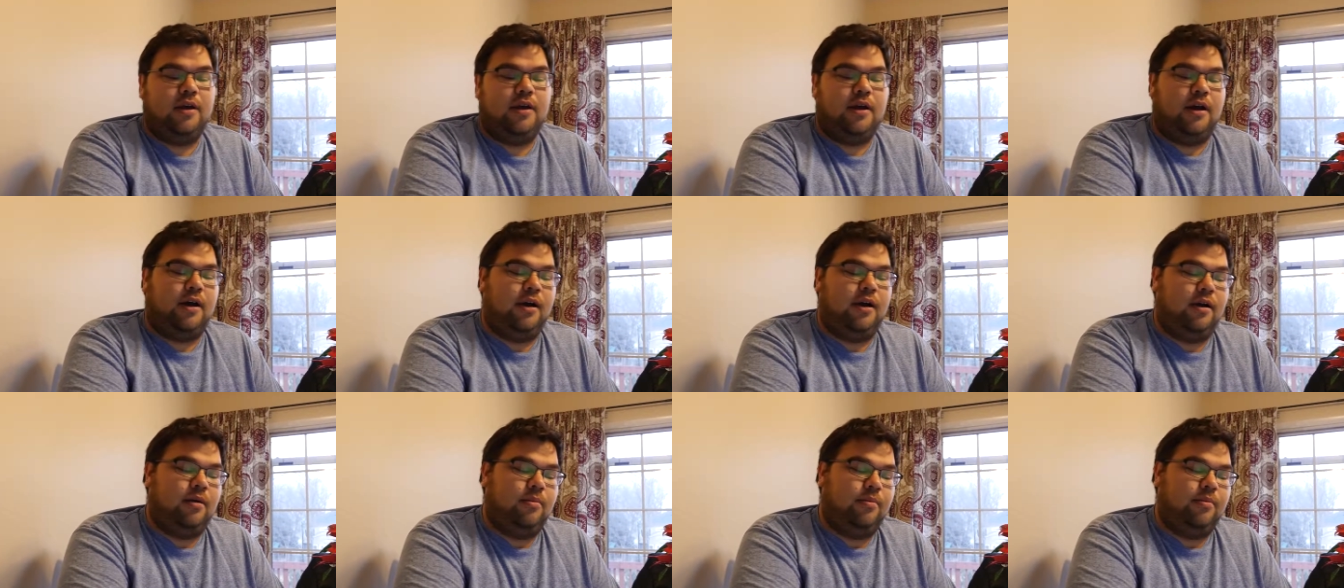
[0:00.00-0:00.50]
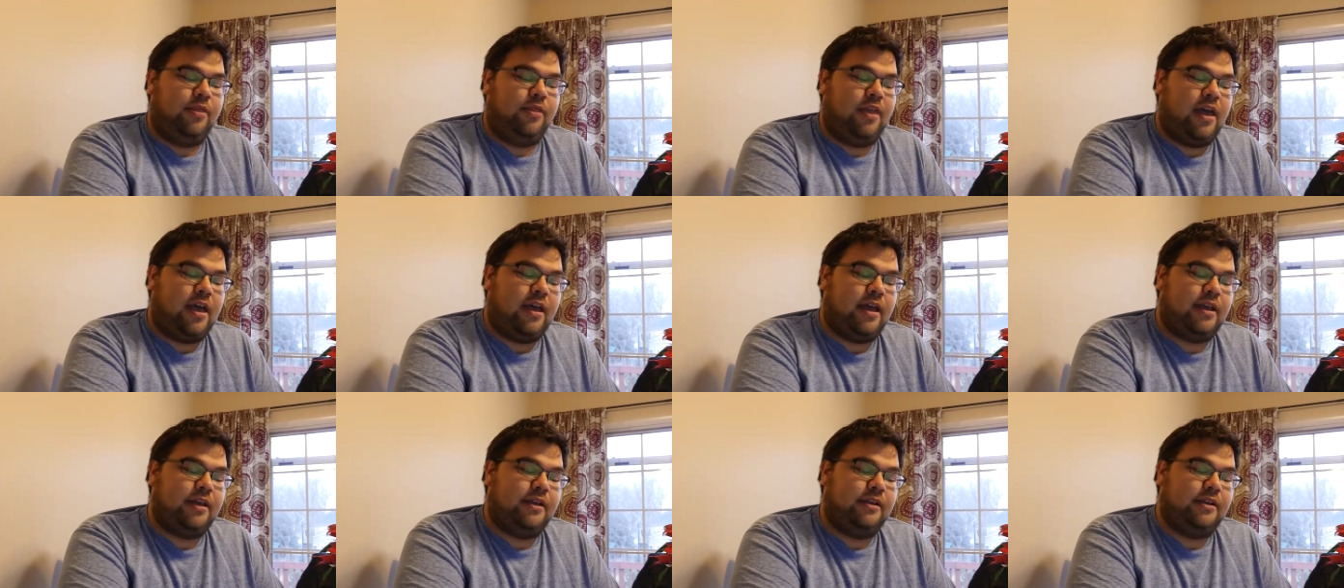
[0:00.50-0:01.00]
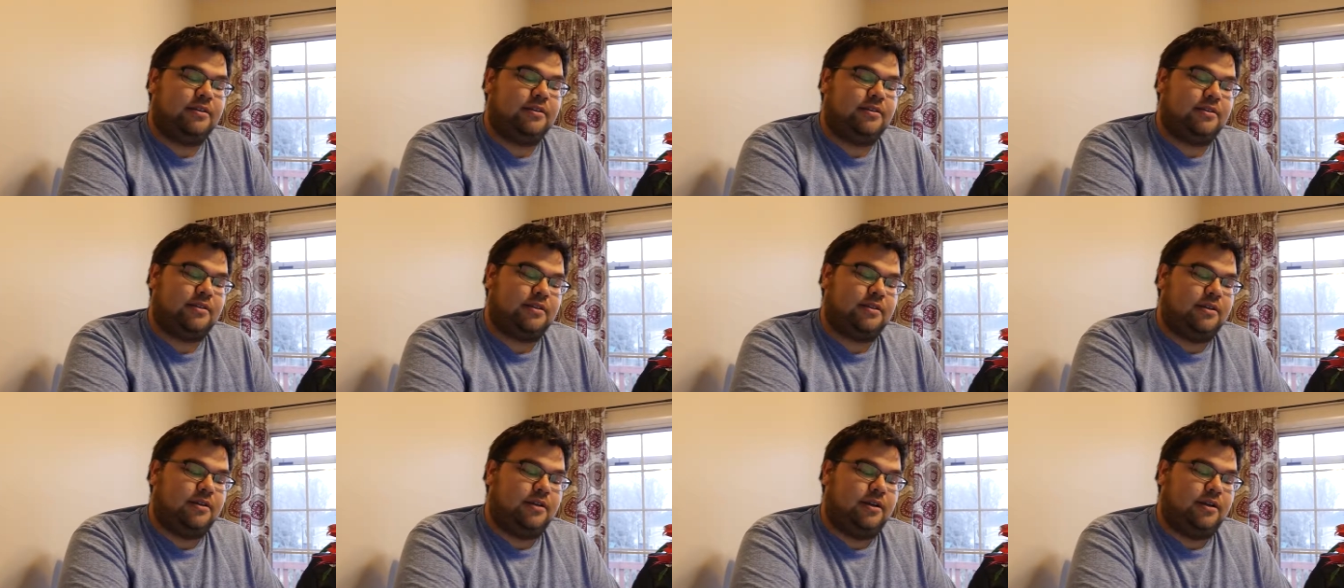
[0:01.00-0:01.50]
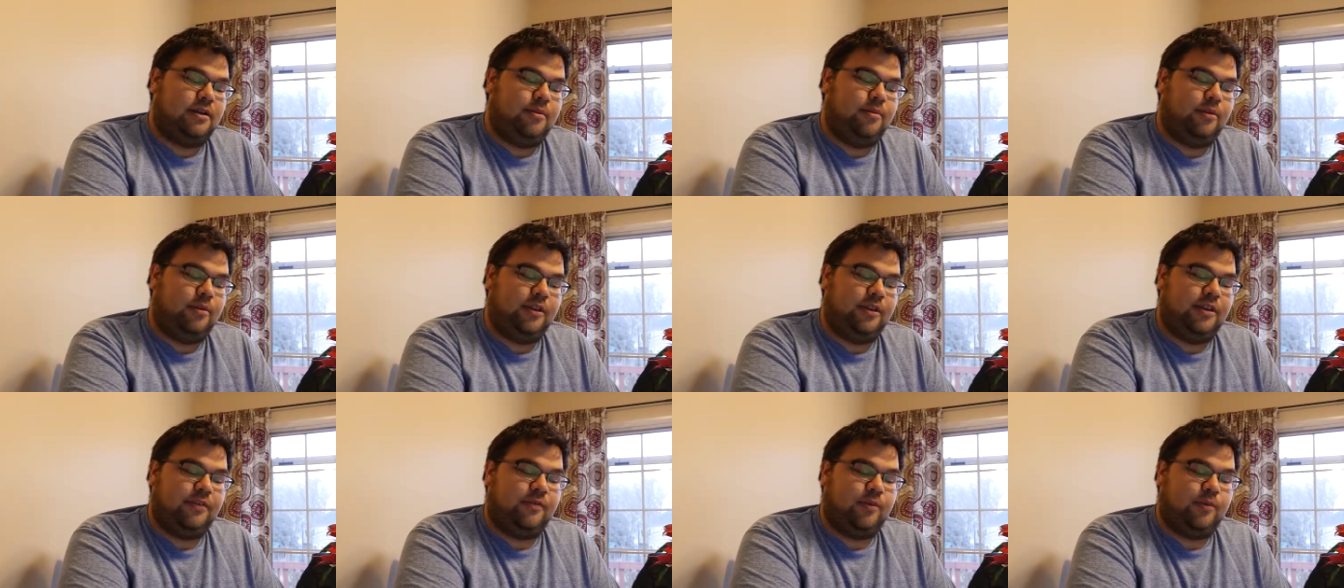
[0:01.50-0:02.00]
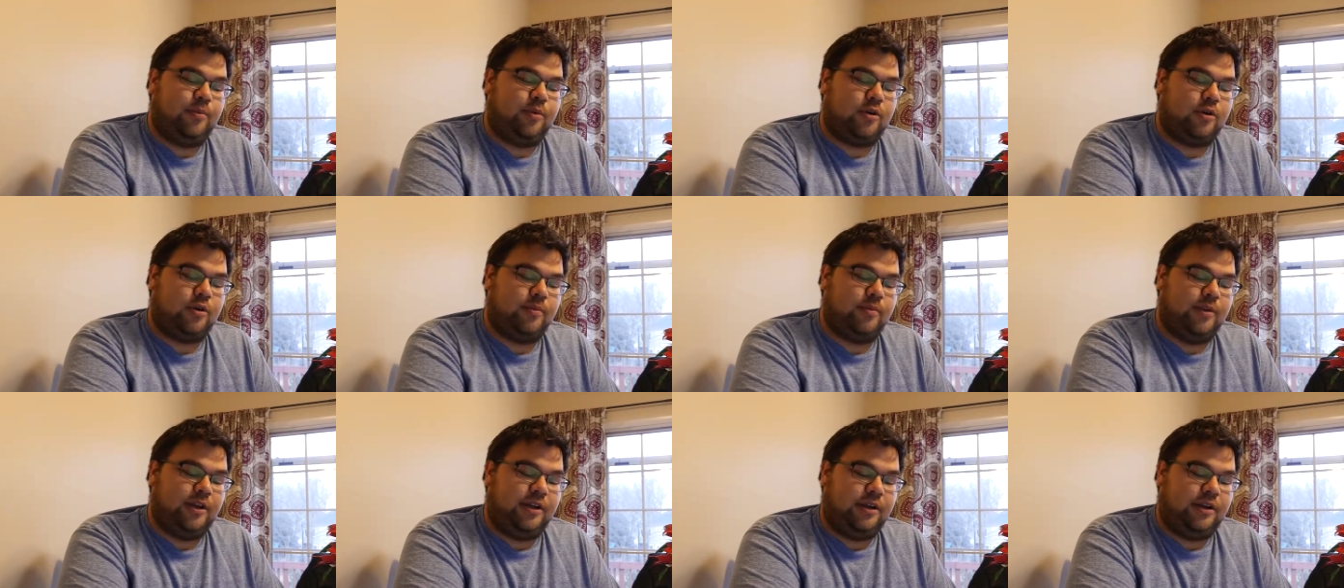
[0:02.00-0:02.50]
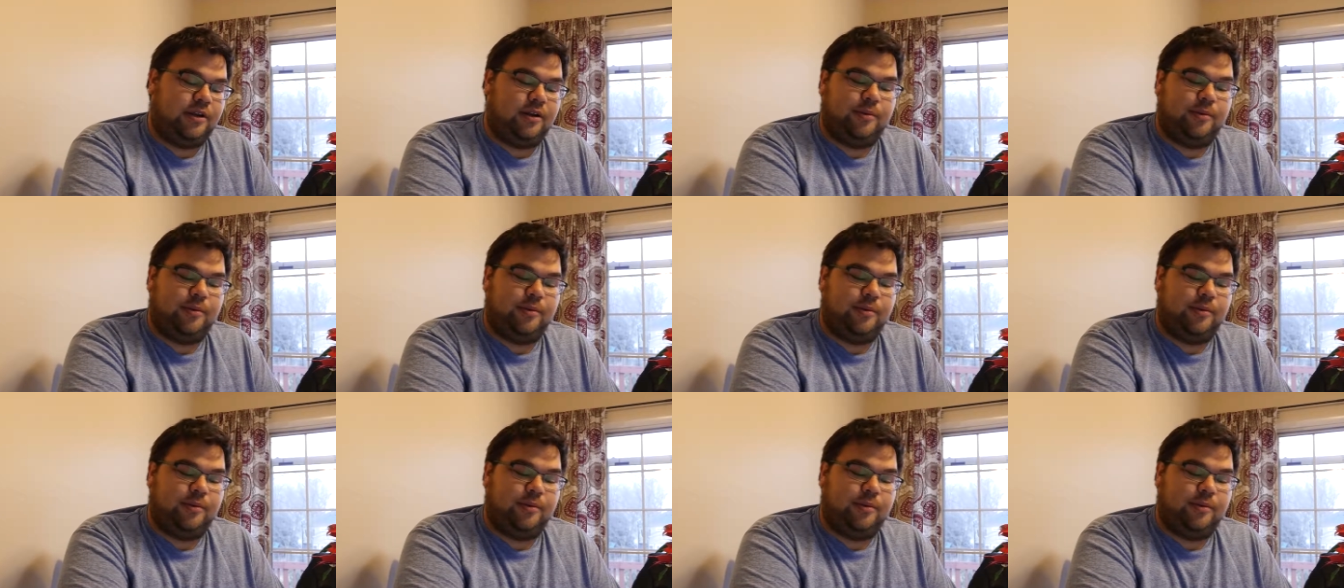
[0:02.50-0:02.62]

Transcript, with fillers: Um, that is, I believe, a permanent